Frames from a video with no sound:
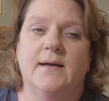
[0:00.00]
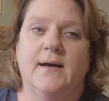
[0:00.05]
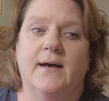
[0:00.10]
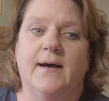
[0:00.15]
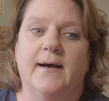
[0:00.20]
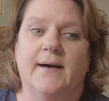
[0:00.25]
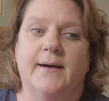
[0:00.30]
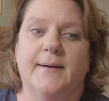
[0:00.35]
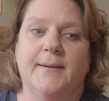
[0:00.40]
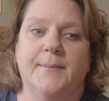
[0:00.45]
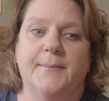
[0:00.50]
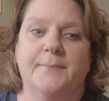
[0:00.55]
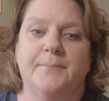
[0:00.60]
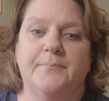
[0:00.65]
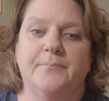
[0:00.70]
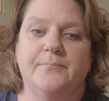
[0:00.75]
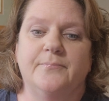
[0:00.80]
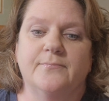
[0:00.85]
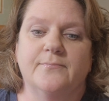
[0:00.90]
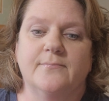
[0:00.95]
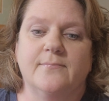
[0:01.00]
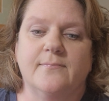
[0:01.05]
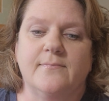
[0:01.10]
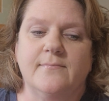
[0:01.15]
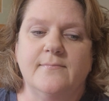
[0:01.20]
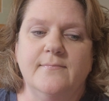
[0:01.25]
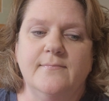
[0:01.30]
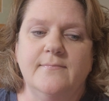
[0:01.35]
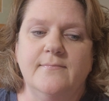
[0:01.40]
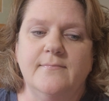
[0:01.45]
I
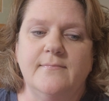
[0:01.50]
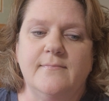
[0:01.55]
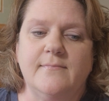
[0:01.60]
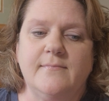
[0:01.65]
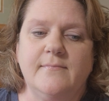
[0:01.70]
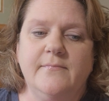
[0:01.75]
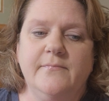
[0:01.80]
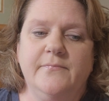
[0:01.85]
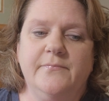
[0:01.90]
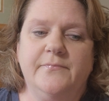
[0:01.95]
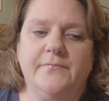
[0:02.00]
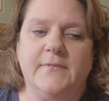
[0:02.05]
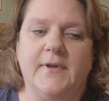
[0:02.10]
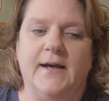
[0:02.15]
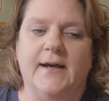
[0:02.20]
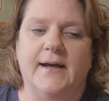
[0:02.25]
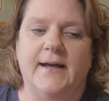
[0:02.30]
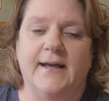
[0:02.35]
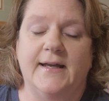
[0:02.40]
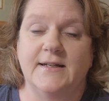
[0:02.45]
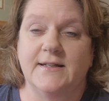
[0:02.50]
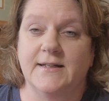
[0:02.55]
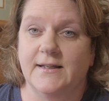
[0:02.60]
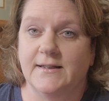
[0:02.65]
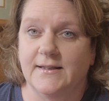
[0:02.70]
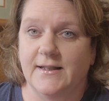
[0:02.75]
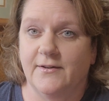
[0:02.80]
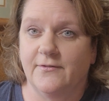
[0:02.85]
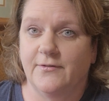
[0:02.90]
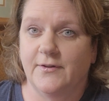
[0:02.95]
had to get
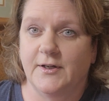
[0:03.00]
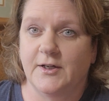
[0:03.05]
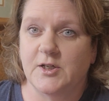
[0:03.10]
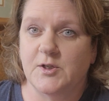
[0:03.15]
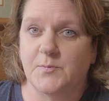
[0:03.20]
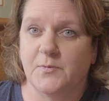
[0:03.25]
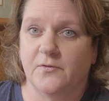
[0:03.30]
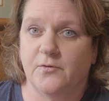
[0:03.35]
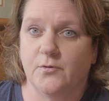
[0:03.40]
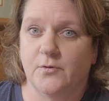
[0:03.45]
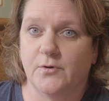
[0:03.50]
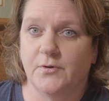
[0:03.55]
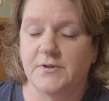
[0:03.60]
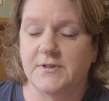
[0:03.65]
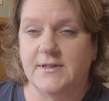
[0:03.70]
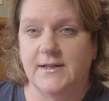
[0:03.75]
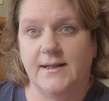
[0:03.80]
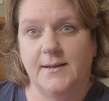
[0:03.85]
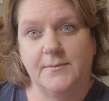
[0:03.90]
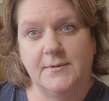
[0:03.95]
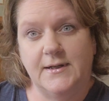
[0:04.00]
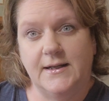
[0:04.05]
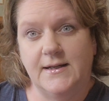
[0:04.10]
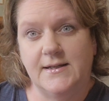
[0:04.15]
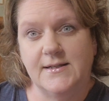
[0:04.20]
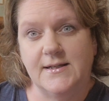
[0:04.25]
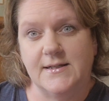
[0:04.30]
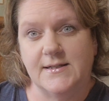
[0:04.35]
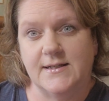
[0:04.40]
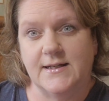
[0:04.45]
that finished before Old Salem Days,
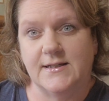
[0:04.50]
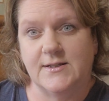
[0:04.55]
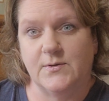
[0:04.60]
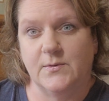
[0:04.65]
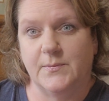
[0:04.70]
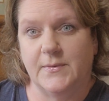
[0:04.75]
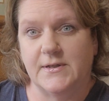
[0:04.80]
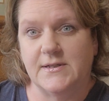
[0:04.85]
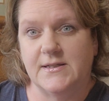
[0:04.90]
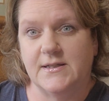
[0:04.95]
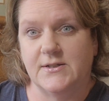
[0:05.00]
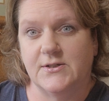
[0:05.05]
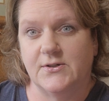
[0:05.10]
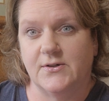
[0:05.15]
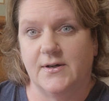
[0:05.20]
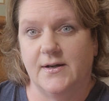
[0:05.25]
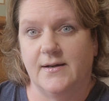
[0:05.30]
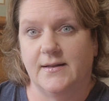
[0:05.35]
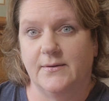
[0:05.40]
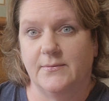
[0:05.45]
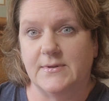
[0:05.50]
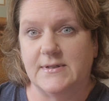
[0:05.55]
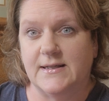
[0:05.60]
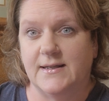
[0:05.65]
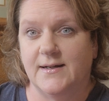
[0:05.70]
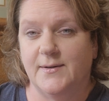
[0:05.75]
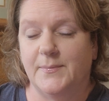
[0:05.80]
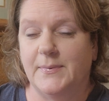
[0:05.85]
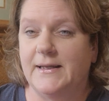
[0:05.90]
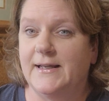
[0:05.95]
because that's when my sister Holly was
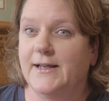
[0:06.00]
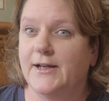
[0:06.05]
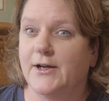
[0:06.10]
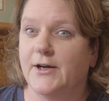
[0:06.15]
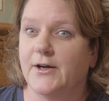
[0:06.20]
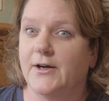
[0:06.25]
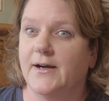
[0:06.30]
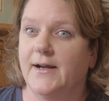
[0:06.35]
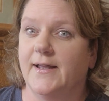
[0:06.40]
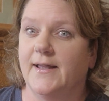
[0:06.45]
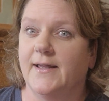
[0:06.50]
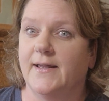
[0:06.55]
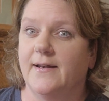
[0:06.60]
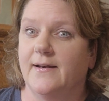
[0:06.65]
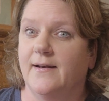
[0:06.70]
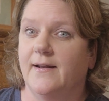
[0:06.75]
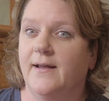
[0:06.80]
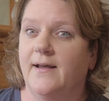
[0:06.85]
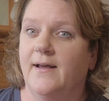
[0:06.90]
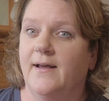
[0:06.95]
going to be here, and